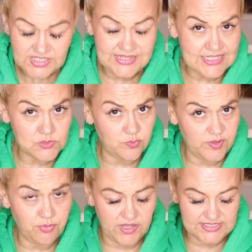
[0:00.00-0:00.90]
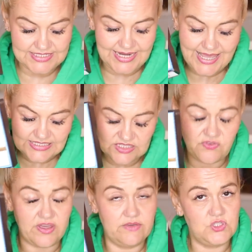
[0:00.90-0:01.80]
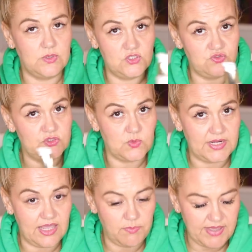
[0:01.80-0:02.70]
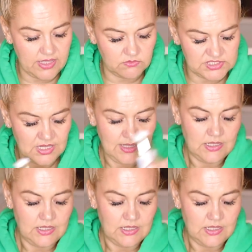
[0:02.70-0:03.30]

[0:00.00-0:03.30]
This will be priced at 85 to 128 pounds.